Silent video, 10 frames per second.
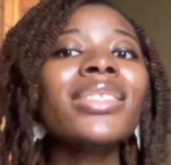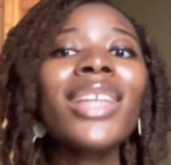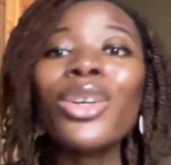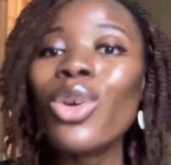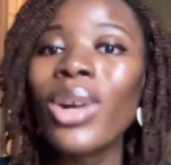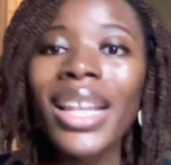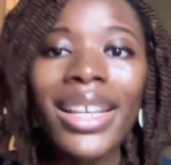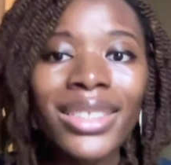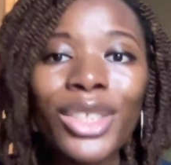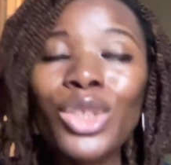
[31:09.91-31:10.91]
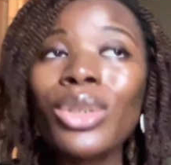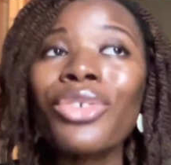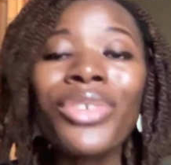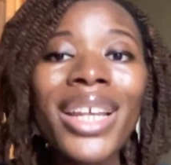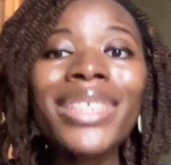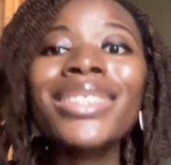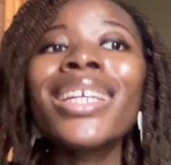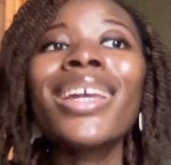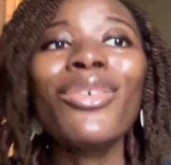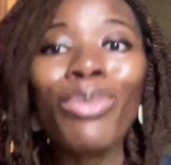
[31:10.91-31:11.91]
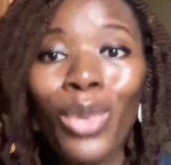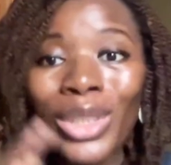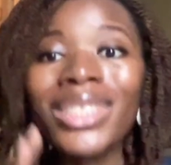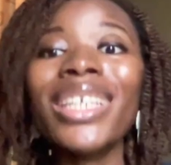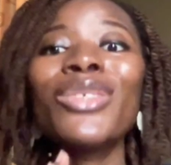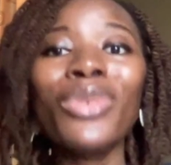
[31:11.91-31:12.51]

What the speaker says: Tell your organization, create budget